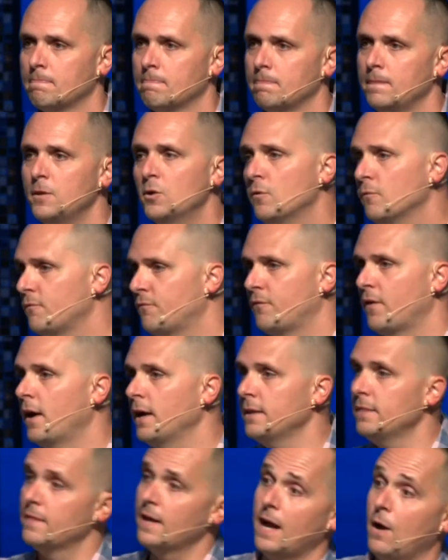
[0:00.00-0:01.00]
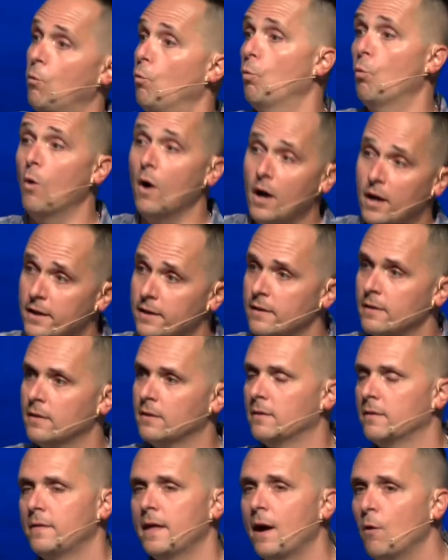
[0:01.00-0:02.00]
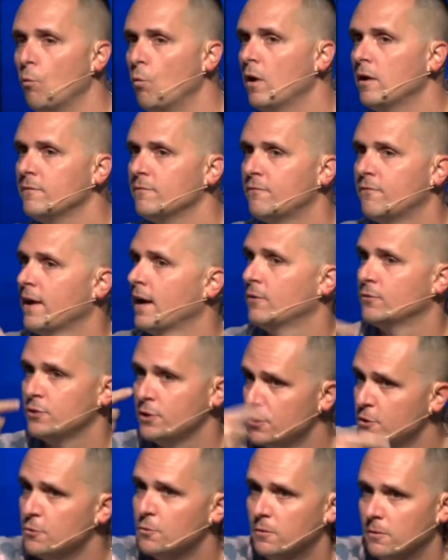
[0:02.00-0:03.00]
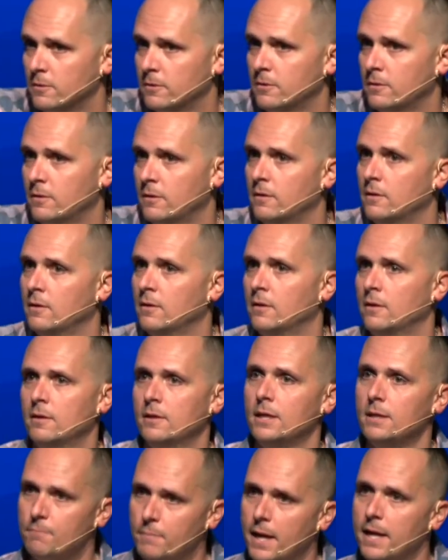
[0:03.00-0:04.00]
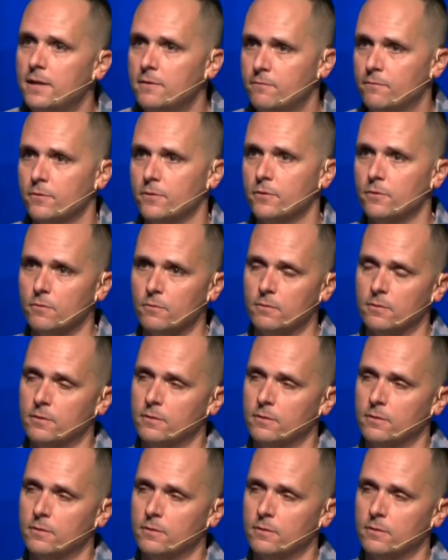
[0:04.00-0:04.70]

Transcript: You don't find that one. That one found you. He paid for you.